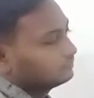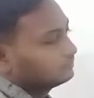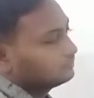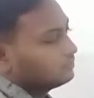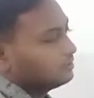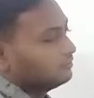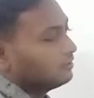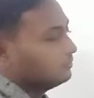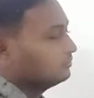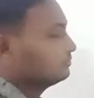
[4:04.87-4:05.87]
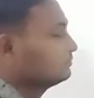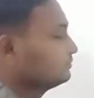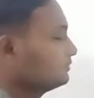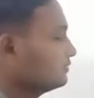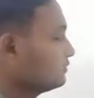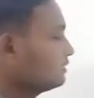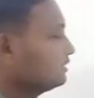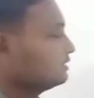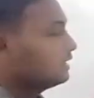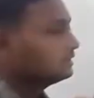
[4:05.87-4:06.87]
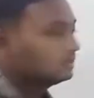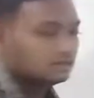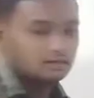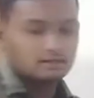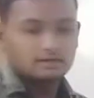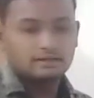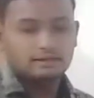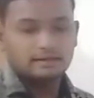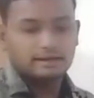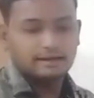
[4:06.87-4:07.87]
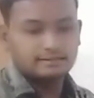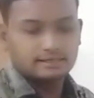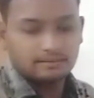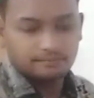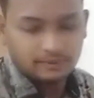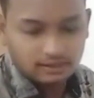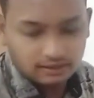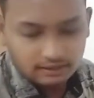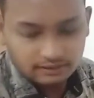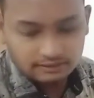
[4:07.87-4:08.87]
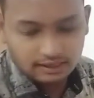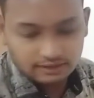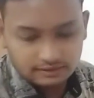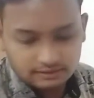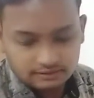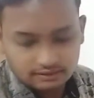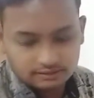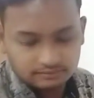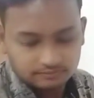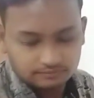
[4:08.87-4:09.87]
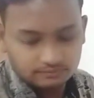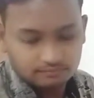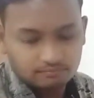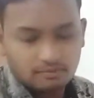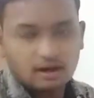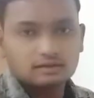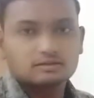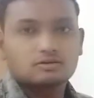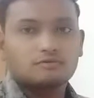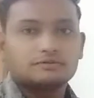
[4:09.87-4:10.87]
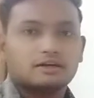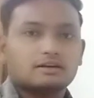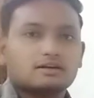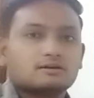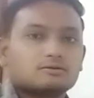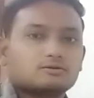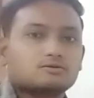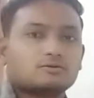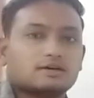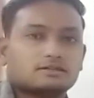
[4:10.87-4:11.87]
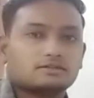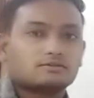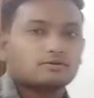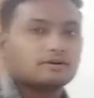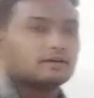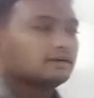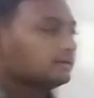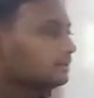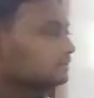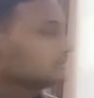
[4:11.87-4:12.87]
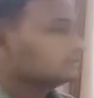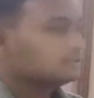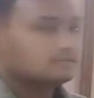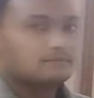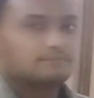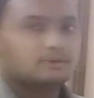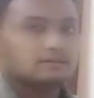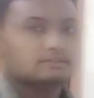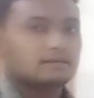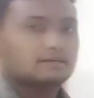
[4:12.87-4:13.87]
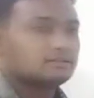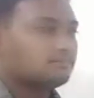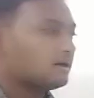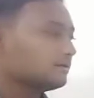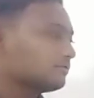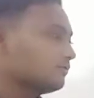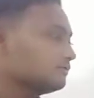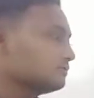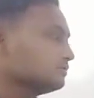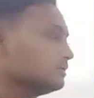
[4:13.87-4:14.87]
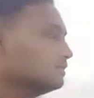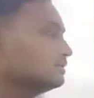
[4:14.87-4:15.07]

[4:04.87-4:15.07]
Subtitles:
25. So these are the examples, that is a marks of their students. Okay, in this example, that is a mark of students,